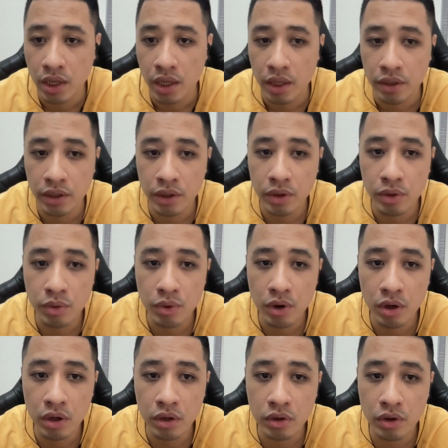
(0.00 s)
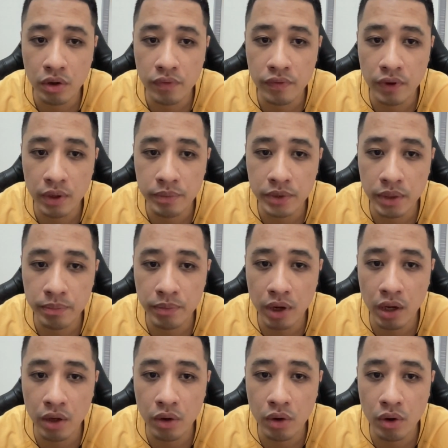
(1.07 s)
they were confirmed that
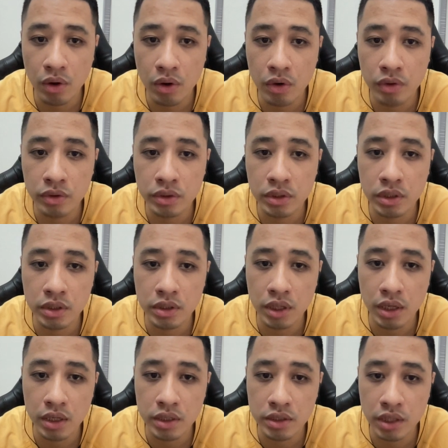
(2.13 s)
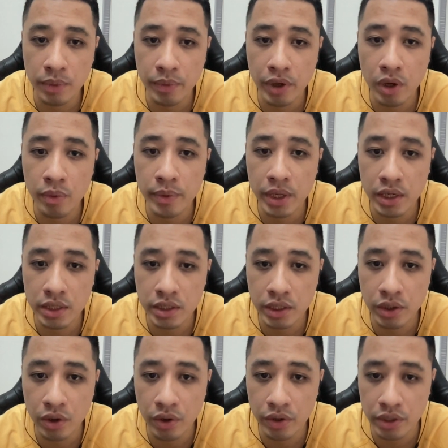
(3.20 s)
by on the subhumanity
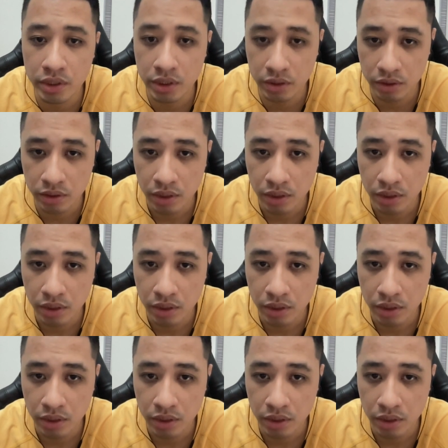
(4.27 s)
conditions